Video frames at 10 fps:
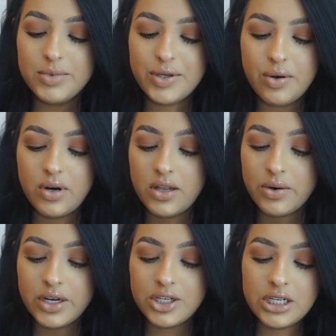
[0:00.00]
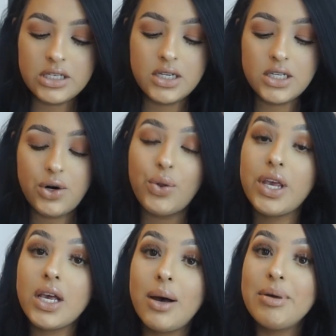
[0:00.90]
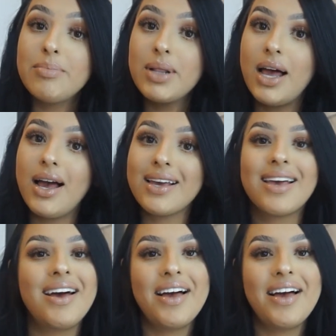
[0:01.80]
So another question is, does it only come in black?